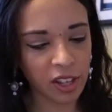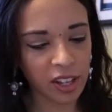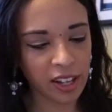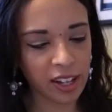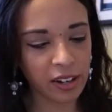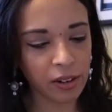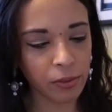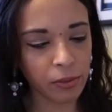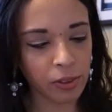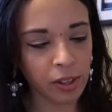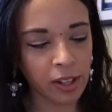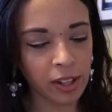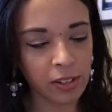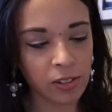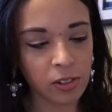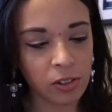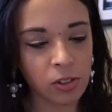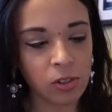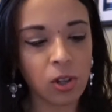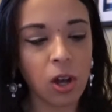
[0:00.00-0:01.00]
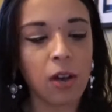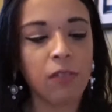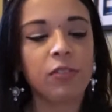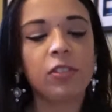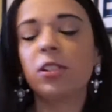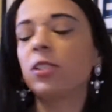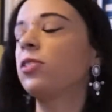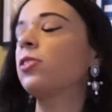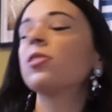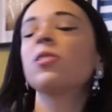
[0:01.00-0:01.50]
Like, I don't think it's as soft
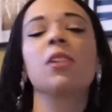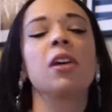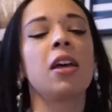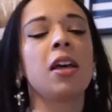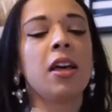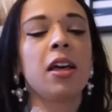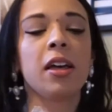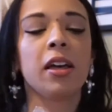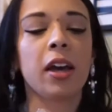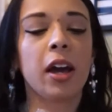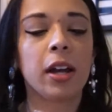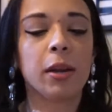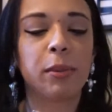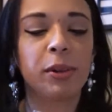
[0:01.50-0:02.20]
as kind